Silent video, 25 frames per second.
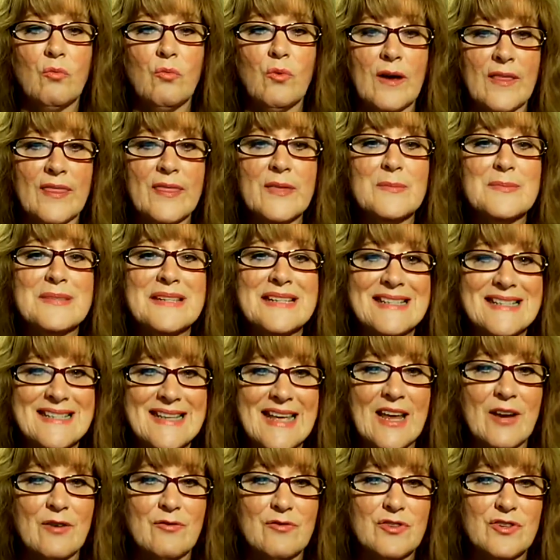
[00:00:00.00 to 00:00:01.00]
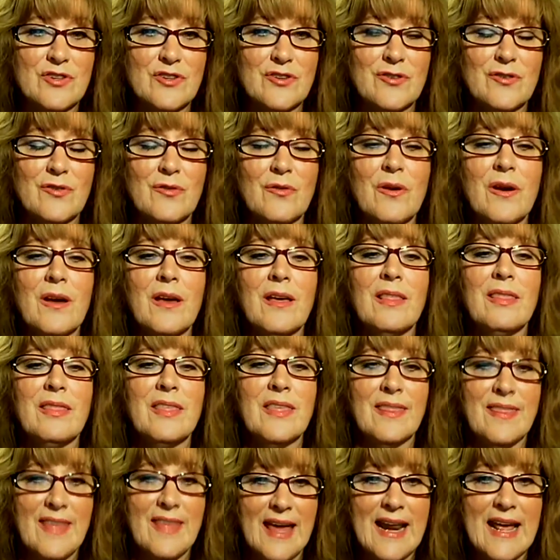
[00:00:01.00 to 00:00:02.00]
want them to say or do,
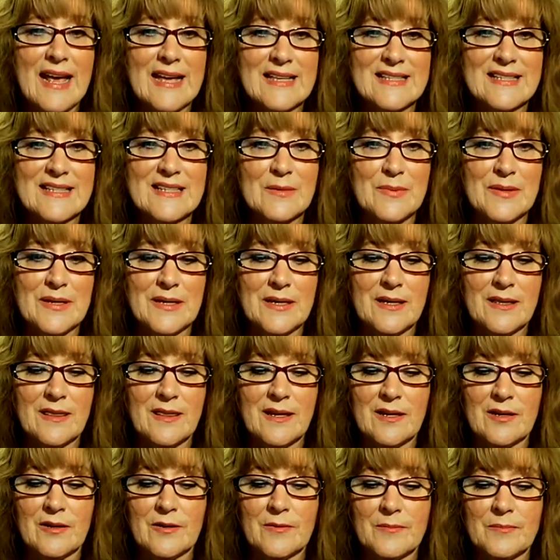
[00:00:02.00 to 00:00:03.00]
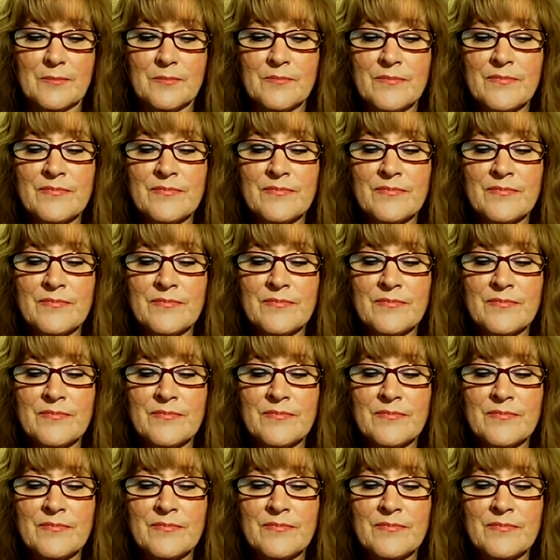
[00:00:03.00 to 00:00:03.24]
then that has to be in there.